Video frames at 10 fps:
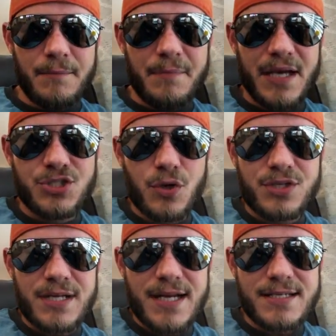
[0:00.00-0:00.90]
Big
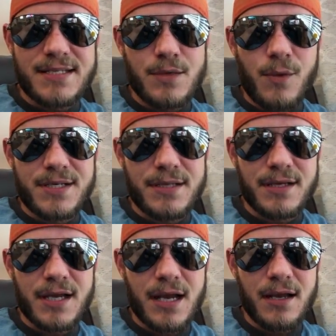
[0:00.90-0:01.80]
Georgia Day says he went to
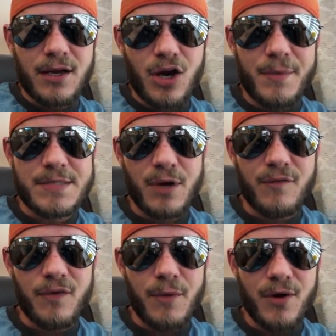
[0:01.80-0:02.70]
the Kirby Smart
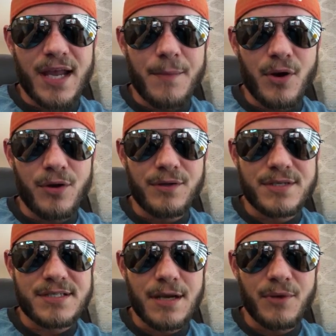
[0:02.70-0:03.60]
football camp earlier
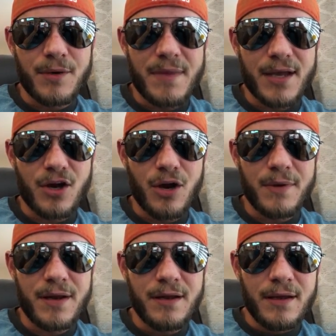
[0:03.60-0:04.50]
this summer and met
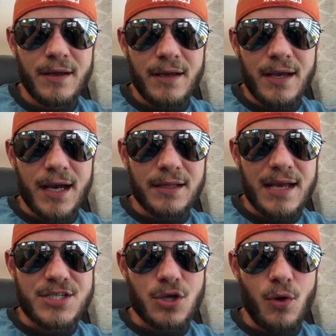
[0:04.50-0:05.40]
Kirby and
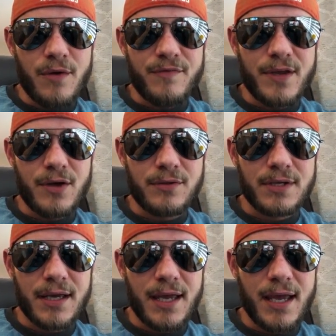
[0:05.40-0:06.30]
Elijah Holyfield
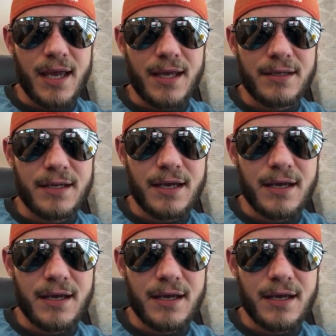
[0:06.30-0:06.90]
and